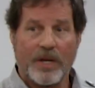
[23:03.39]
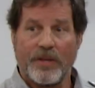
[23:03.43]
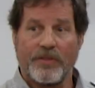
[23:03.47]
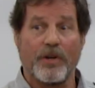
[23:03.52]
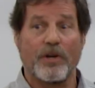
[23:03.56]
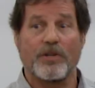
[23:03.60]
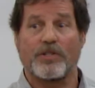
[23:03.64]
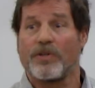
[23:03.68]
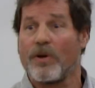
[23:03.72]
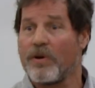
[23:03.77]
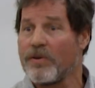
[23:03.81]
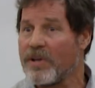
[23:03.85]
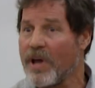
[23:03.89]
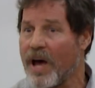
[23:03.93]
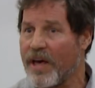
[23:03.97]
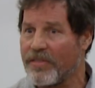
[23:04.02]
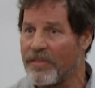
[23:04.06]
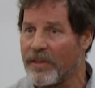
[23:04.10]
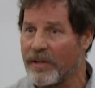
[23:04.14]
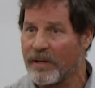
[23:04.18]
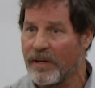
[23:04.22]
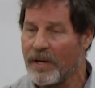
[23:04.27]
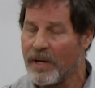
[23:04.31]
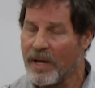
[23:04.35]
There's no
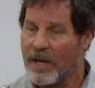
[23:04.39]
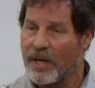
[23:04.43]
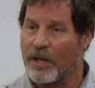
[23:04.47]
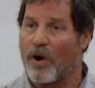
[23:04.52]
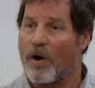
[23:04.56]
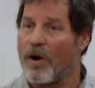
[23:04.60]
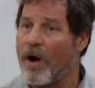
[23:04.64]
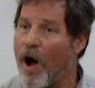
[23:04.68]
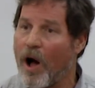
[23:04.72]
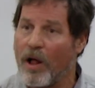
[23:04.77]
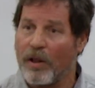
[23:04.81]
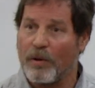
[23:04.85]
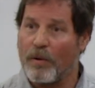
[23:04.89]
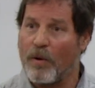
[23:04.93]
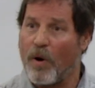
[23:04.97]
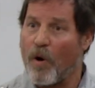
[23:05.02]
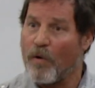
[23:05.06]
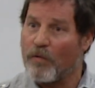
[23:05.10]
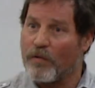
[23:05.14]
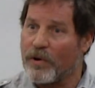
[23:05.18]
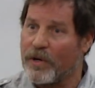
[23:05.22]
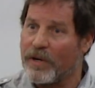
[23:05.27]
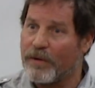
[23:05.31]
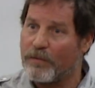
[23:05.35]
nothing. And all
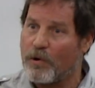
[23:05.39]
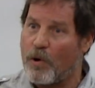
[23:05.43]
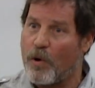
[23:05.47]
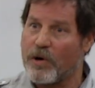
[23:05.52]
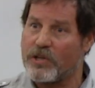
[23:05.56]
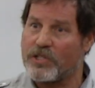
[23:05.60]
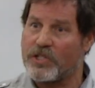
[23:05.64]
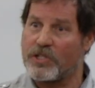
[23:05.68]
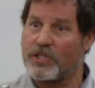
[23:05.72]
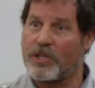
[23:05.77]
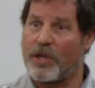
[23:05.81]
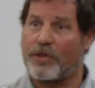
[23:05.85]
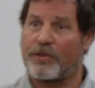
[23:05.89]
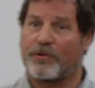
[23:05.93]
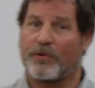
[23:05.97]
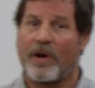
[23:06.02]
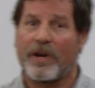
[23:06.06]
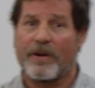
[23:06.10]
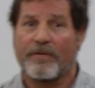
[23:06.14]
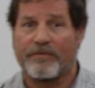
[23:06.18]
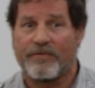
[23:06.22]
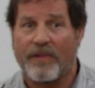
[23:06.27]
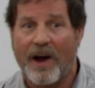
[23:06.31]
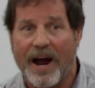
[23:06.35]
over it, of course, is the
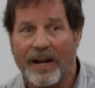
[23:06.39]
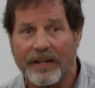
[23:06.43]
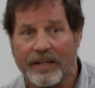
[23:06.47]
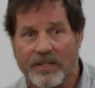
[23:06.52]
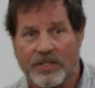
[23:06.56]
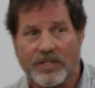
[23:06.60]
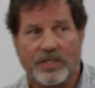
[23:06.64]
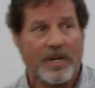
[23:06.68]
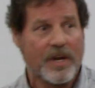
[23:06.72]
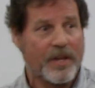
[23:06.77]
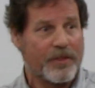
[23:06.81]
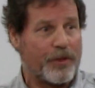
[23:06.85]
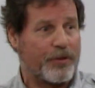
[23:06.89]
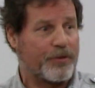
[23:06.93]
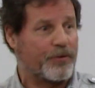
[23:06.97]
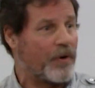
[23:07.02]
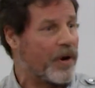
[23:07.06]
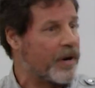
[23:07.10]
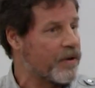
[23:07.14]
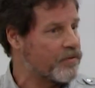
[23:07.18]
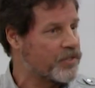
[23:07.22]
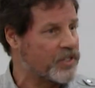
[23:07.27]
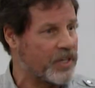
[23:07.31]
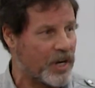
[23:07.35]
threat of violence, the
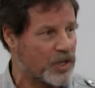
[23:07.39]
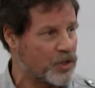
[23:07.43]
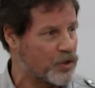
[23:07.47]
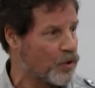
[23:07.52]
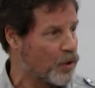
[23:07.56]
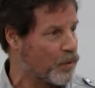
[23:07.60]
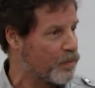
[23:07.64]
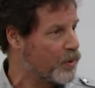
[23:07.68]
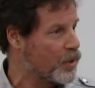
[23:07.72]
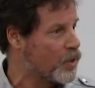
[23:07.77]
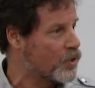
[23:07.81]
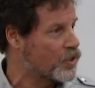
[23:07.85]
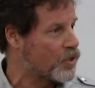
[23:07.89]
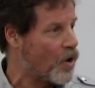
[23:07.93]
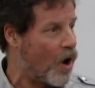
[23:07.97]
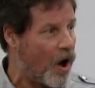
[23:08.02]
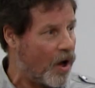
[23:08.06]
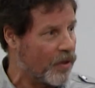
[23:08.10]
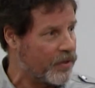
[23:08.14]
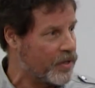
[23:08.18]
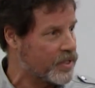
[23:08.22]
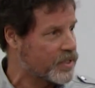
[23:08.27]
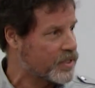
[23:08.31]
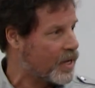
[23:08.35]
threat of sexual abuse,
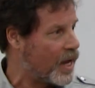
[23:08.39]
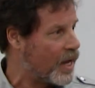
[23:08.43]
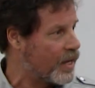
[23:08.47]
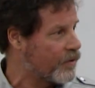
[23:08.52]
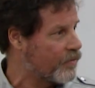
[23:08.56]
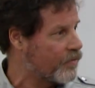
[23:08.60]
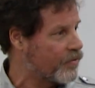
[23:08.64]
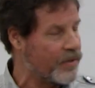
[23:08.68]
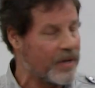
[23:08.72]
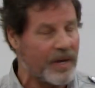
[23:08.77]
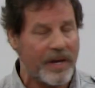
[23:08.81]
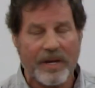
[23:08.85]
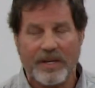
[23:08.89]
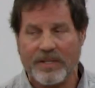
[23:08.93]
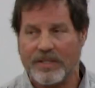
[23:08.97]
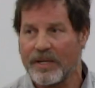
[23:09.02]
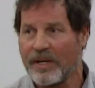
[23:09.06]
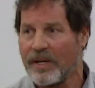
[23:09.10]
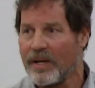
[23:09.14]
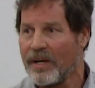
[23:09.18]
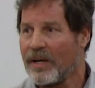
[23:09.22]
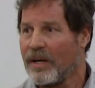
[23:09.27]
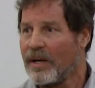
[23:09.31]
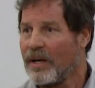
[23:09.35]
all these kind of things.
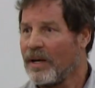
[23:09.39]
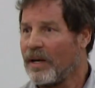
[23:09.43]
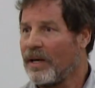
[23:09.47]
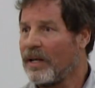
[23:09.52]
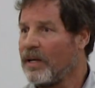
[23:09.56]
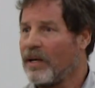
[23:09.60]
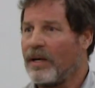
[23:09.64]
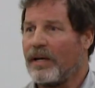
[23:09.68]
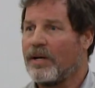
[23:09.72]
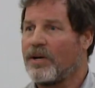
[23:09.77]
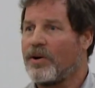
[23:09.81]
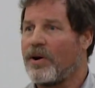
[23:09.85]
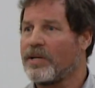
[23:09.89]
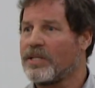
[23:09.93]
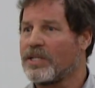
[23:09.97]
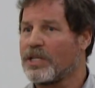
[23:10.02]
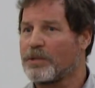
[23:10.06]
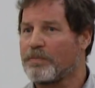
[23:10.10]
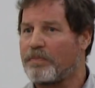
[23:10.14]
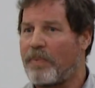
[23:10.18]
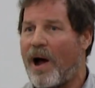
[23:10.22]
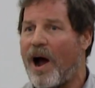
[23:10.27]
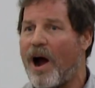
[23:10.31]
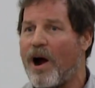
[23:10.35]
And it creates
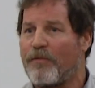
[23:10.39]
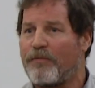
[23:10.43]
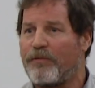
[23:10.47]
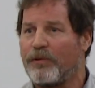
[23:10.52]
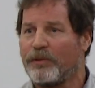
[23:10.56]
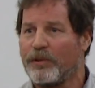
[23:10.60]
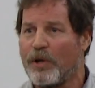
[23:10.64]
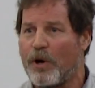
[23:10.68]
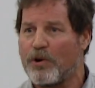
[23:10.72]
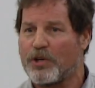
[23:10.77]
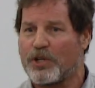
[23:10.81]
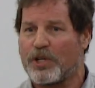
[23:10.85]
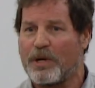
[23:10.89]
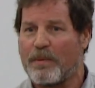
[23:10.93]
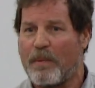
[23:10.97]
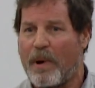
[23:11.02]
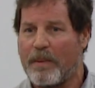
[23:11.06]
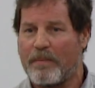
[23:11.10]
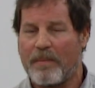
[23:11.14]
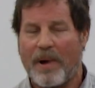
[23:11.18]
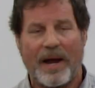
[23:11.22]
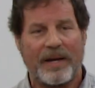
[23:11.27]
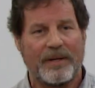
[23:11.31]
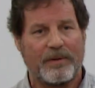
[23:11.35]
this powerful notion in
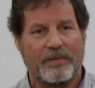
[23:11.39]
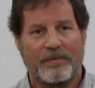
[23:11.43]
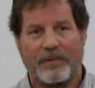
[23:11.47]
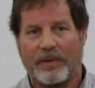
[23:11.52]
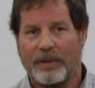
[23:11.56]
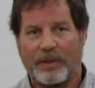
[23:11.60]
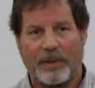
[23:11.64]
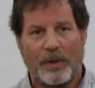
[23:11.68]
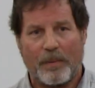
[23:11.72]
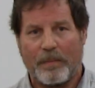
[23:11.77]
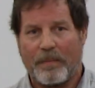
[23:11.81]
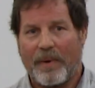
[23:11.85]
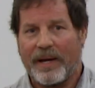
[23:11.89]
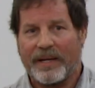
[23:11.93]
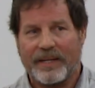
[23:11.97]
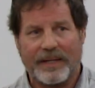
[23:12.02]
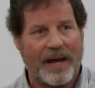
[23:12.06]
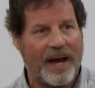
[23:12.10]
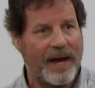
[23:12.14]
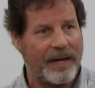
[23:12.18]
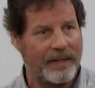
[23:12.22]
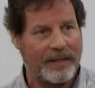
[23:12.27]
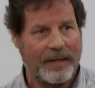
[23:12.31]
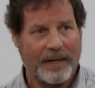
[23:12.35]
my mind of, my
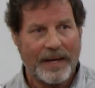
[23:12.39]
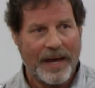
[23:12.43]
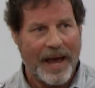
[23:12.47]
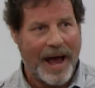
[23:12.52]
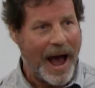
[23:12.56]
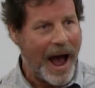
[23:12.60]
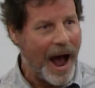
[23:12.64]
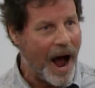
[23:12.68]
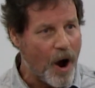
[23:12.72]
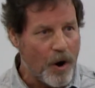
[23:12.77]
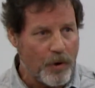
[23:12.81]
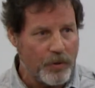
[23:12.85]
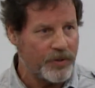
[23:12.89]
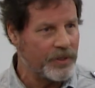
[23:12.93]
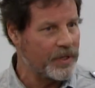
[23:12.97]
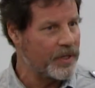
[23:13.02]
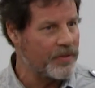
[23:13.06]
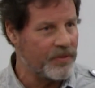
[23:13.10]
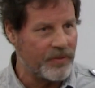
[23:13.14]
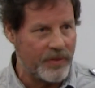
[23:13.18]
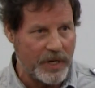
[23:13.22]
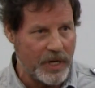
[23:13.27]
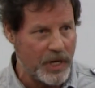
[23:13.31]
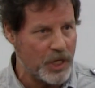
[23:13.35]
God, how
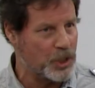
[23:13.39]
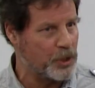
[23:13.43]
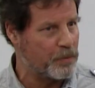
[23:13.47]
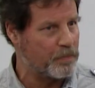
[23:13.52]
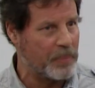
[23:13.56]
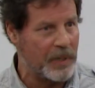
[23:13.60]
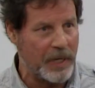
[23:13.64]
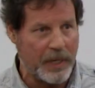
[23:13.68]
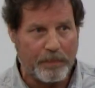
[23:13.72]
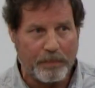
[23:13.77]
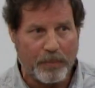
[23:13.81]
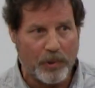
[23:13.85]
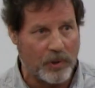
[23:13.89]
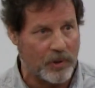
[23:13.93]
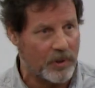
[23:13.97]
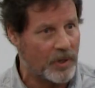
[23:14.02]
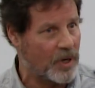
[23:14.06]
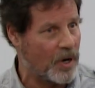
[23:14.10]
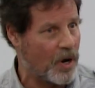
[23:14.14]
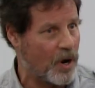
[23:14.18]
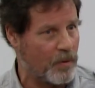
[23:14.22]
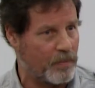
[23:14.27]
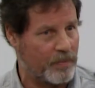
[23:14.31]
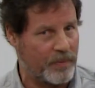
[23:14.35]
did these people
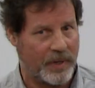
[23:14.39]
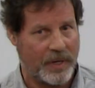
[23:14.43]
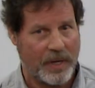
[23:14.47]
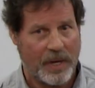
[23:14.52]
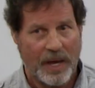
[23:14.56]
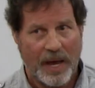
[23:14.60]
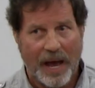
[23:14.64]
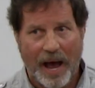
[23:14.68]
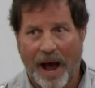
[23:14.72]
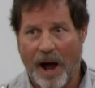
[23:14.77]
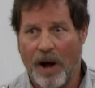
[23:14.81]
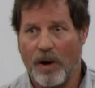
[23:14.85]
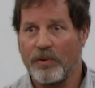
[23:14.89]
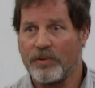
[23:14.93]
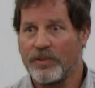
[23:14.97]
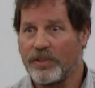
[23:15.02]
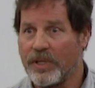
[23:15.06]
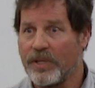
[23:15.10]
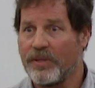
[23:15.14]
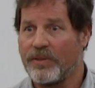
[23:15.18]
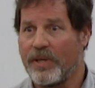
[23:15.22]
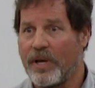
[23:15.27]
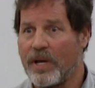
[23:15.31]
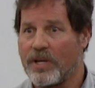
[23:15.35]
cope? How
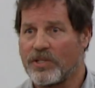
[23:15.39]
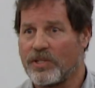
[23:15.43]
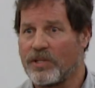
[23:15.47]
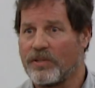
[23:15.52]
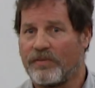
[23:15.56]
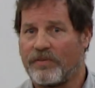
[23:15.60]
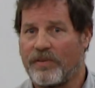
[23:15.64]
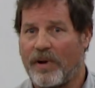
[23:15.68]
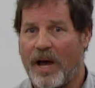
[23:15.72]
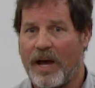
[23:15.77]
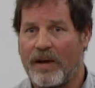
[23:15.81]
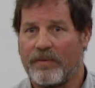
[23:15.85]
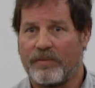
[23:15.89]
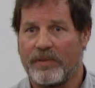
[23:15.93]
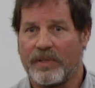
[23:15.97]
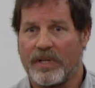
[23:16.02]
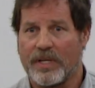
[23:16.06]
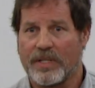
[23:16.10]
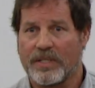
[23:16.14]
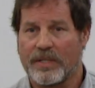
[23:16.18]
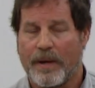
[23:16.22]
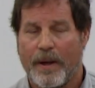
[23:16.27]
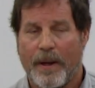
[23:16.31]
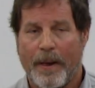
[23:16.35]
did they survive in
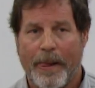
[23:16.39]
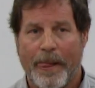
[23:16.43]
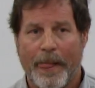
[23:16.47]
this?